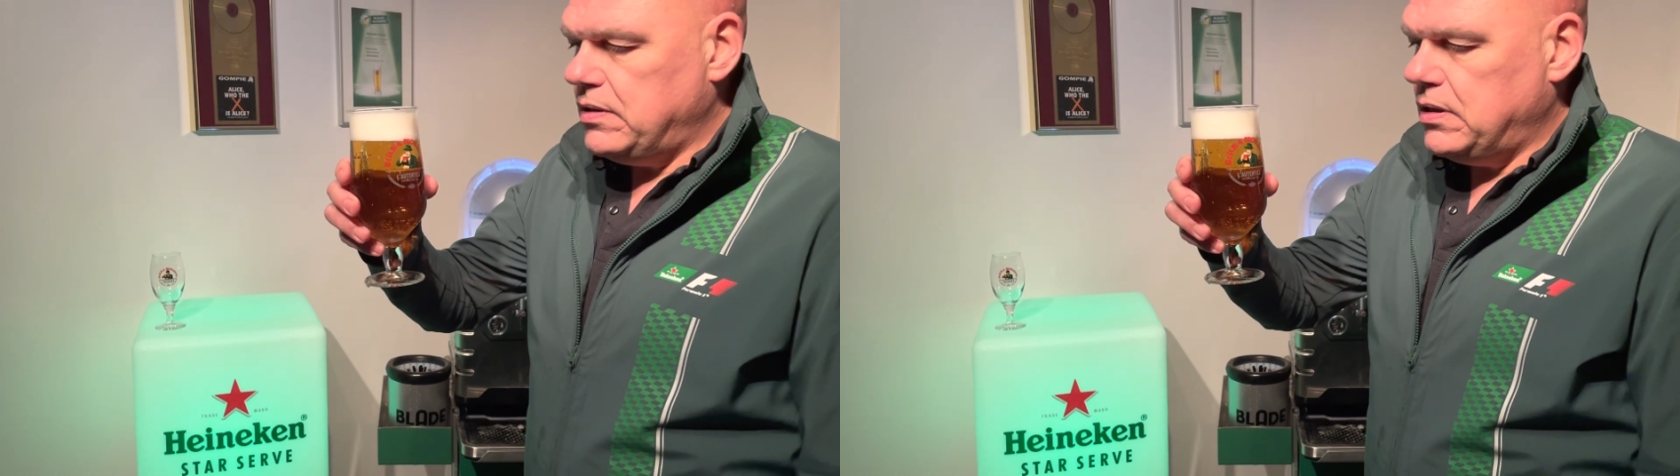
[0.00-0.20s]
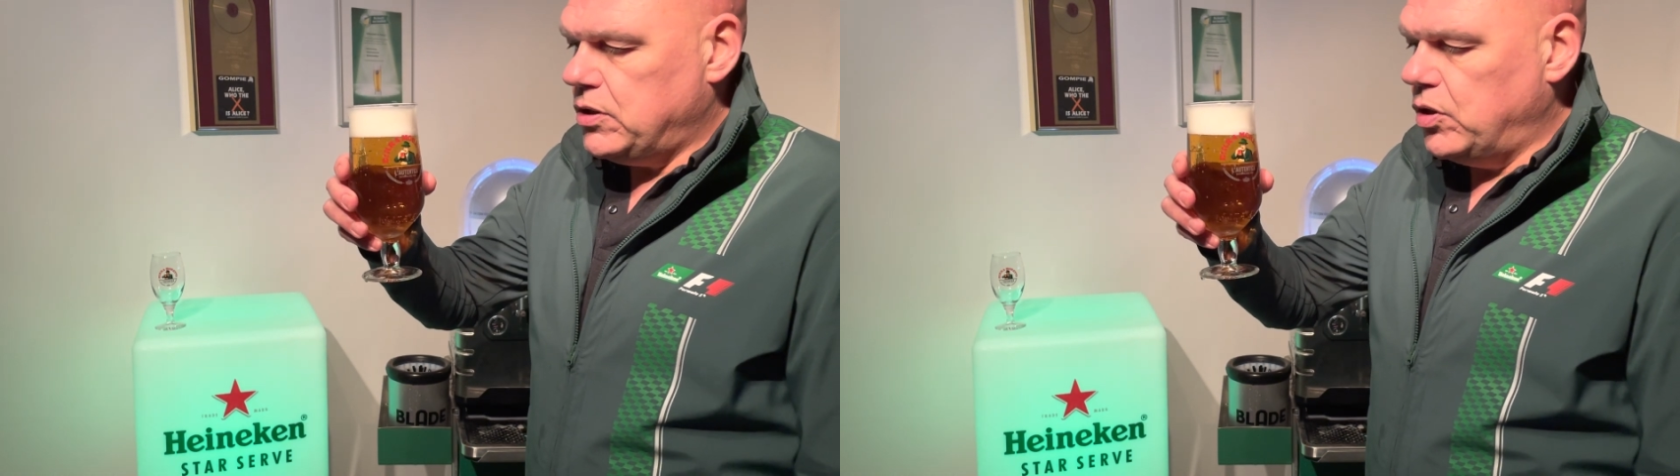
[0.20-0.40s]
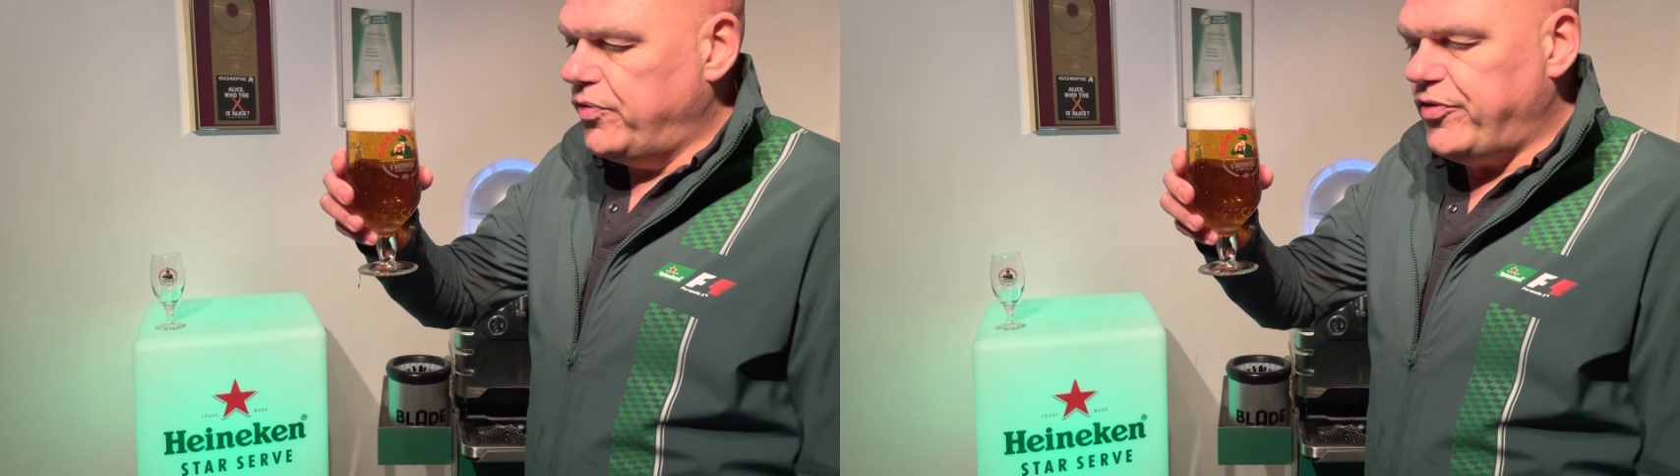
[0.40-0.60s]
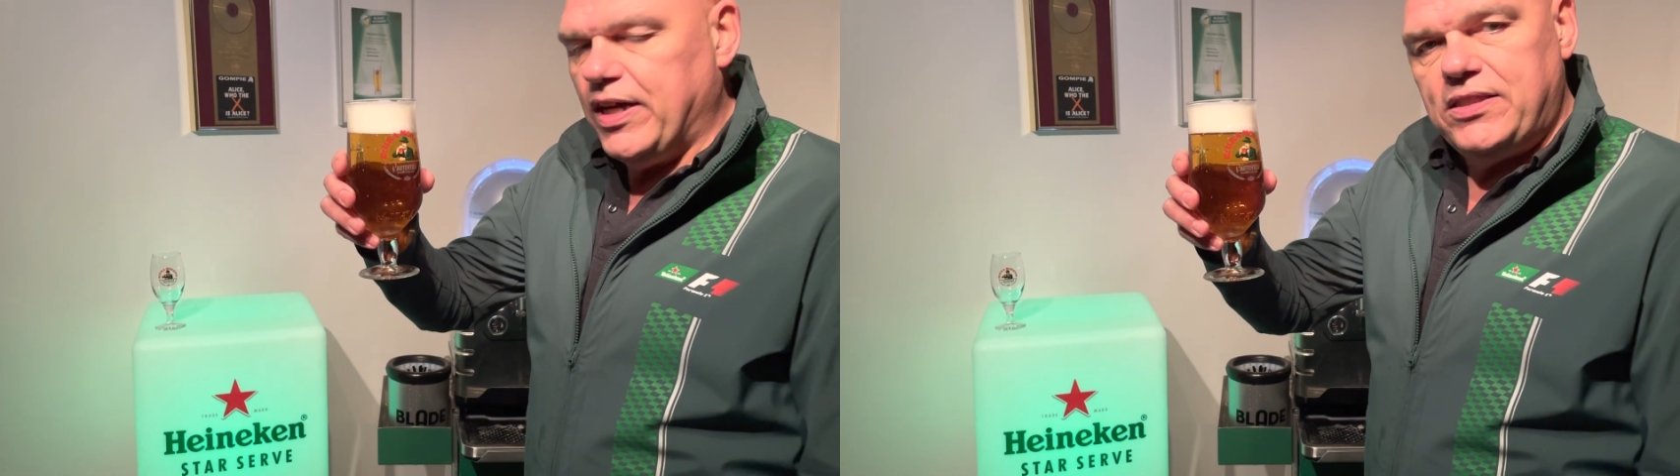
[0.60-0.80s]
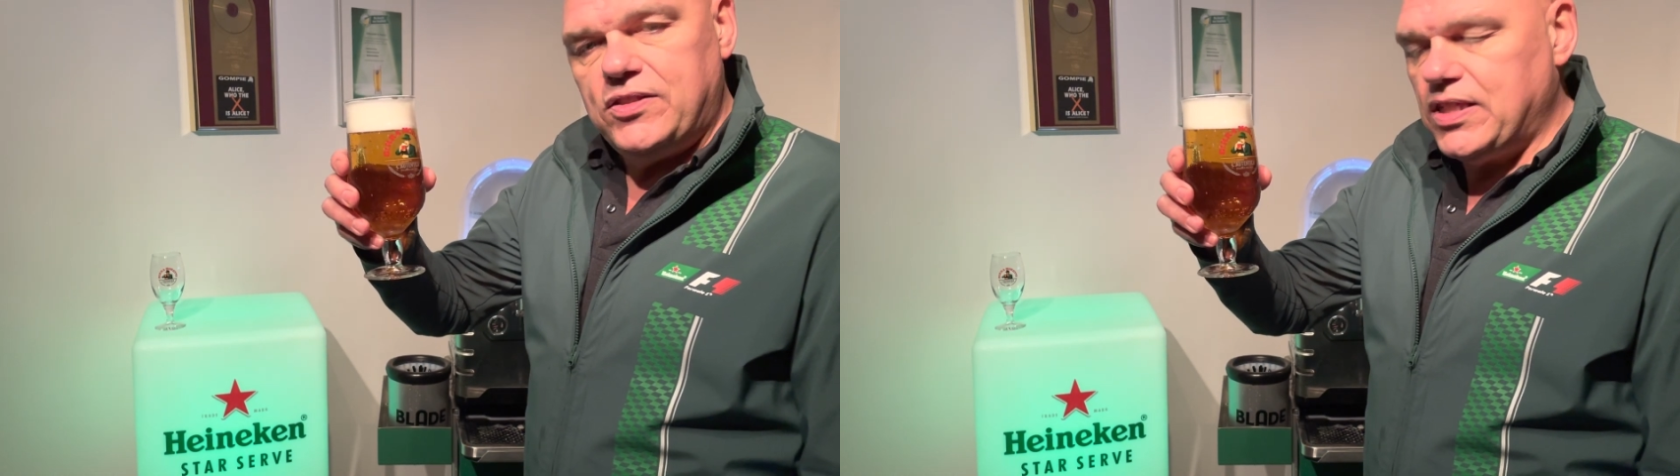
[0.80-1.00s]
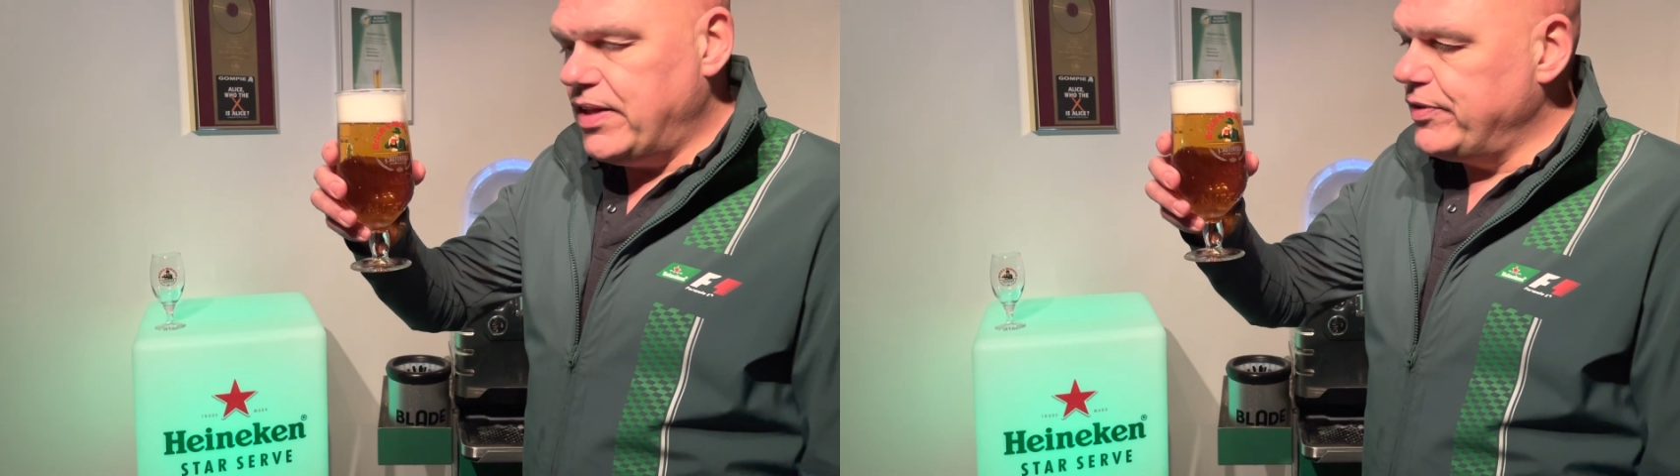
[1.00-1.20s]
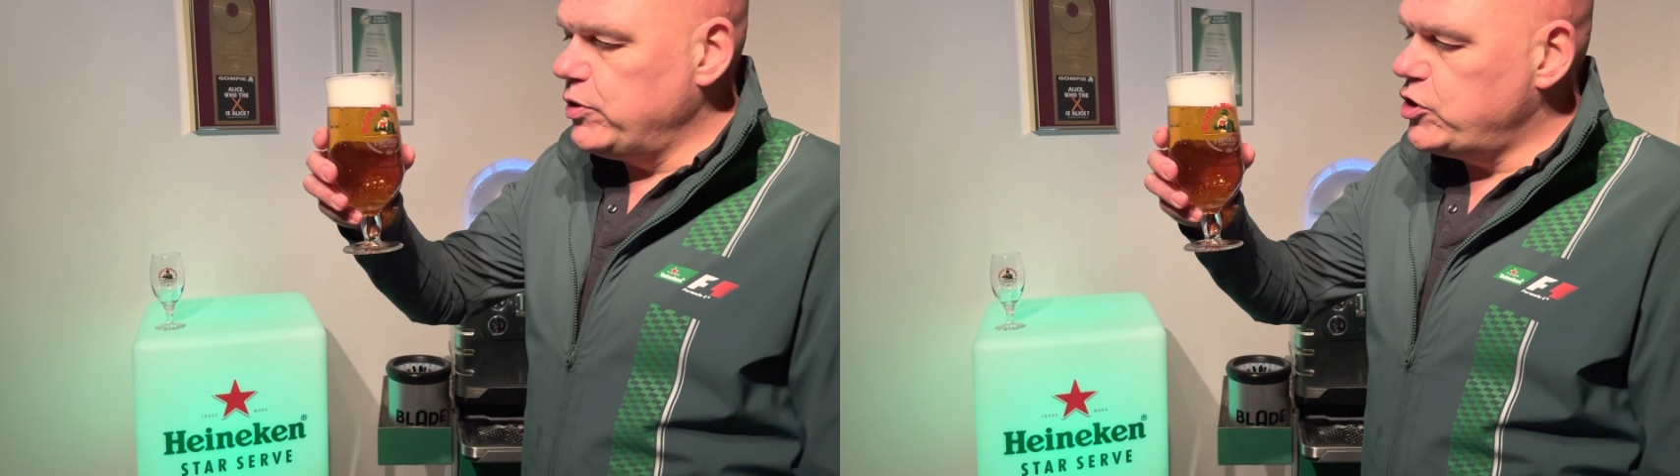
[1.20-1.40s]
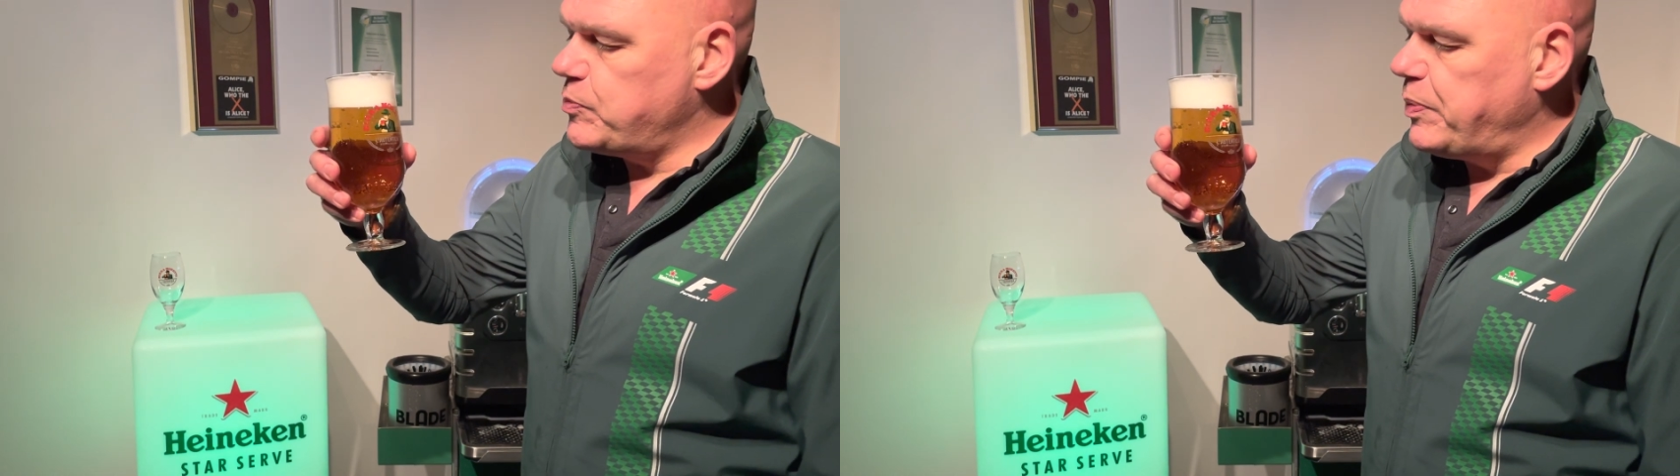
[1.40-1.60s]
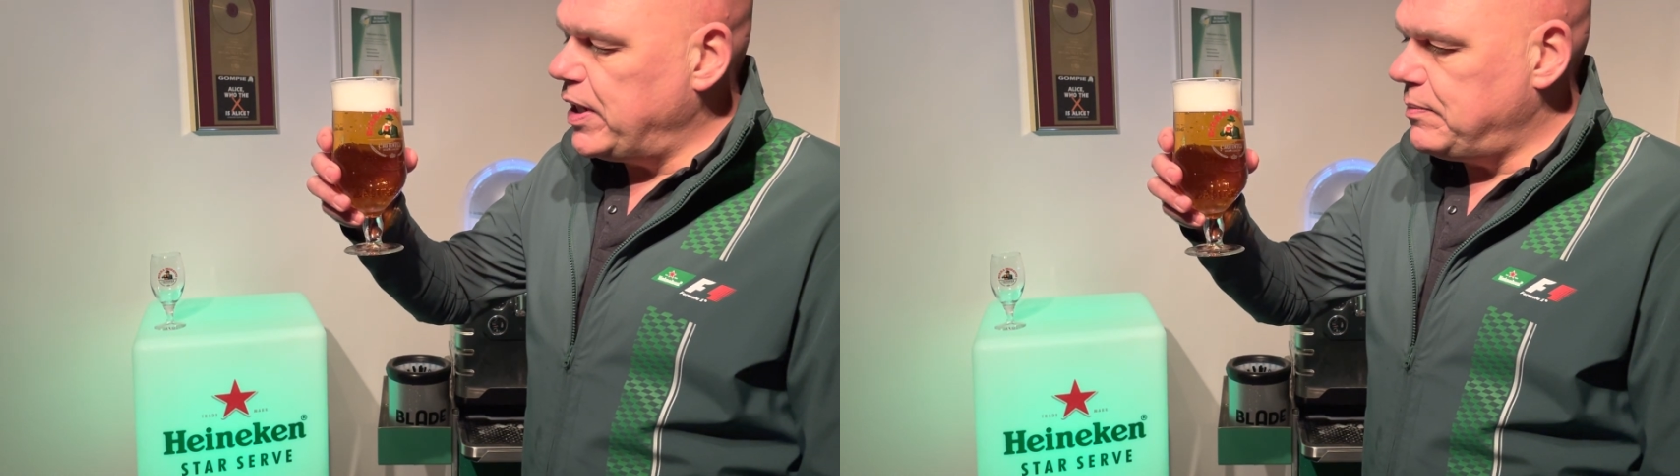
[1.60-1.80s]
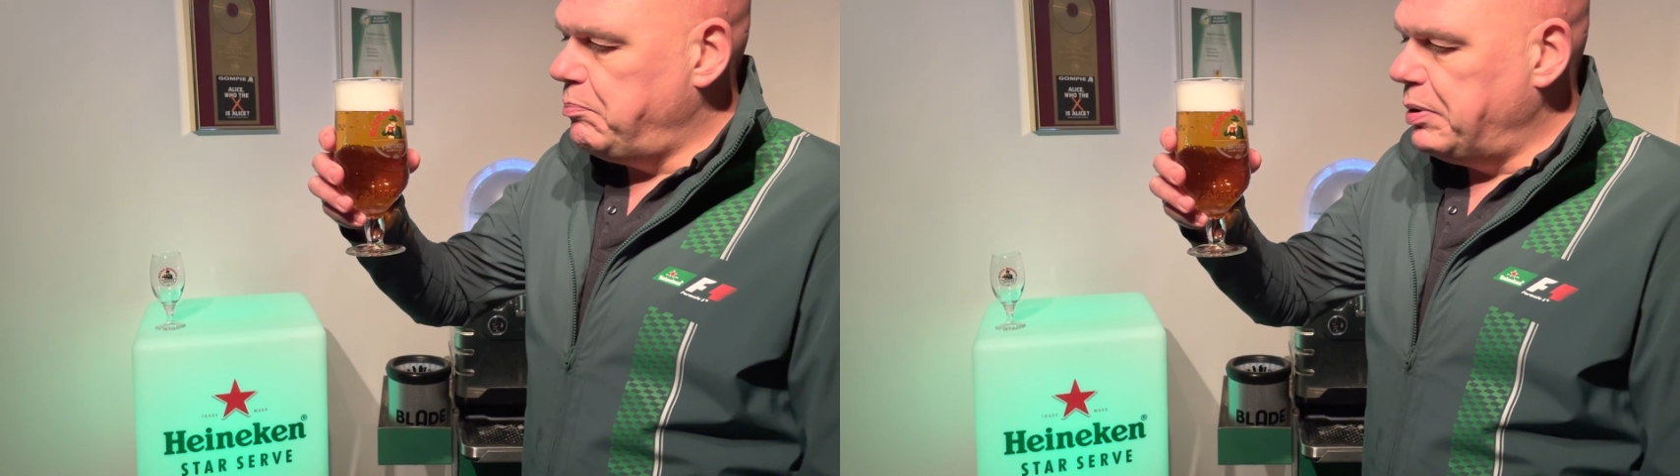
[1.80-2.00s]
Go find yourself a good
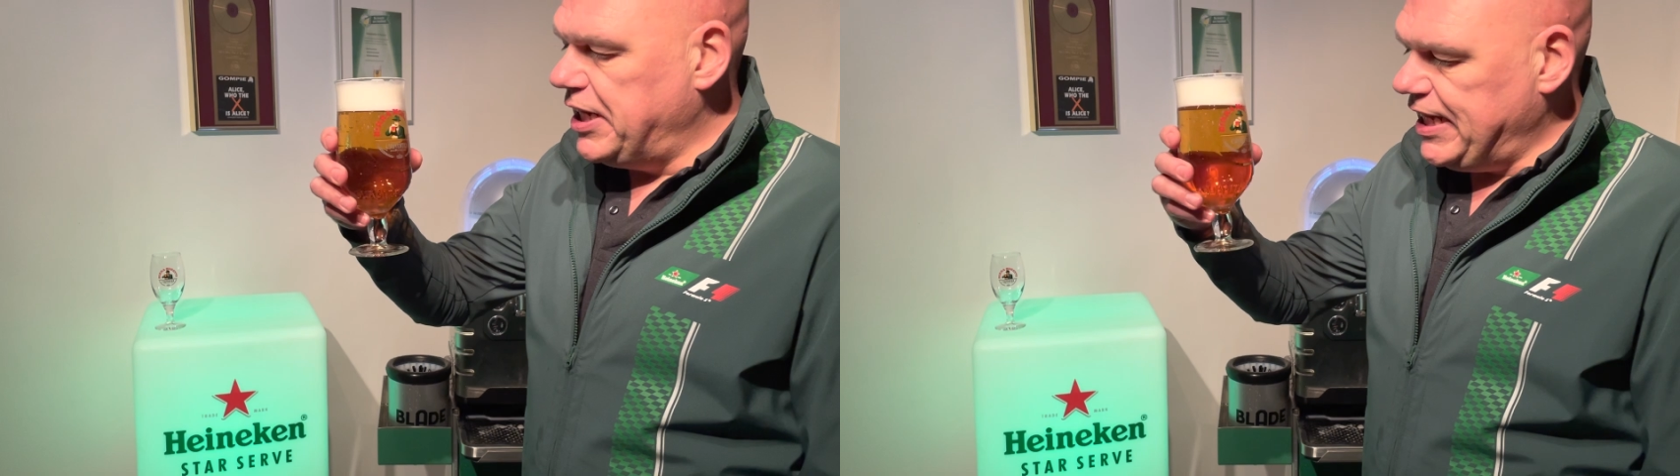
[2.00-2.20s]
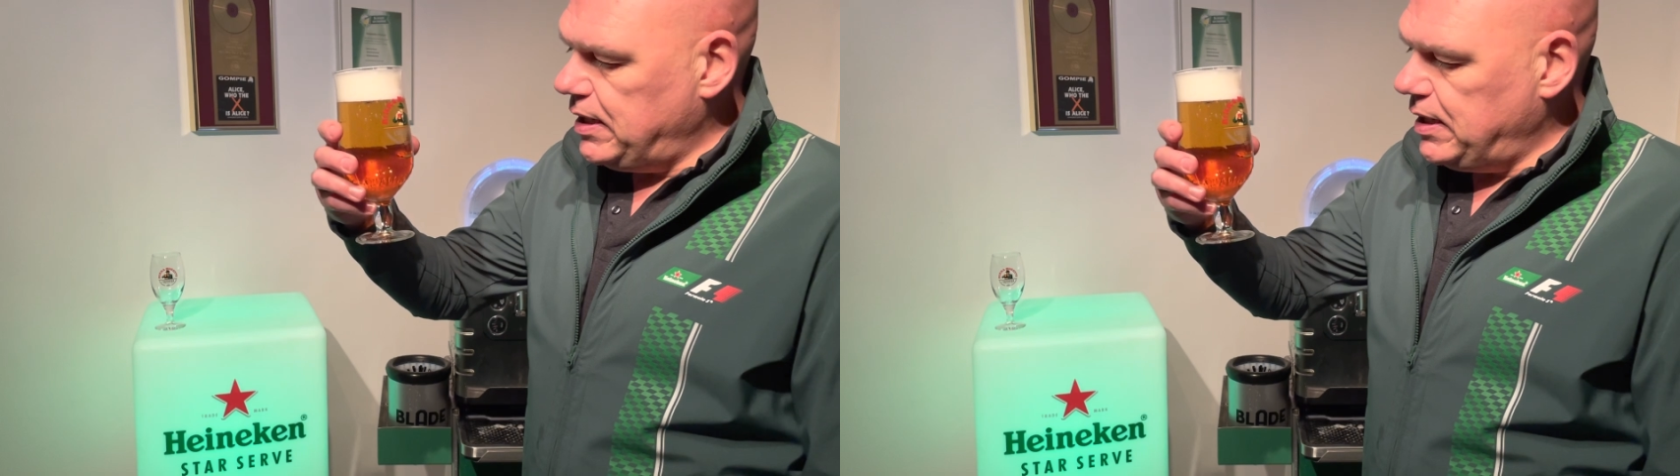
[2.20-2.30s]
spot, buddy,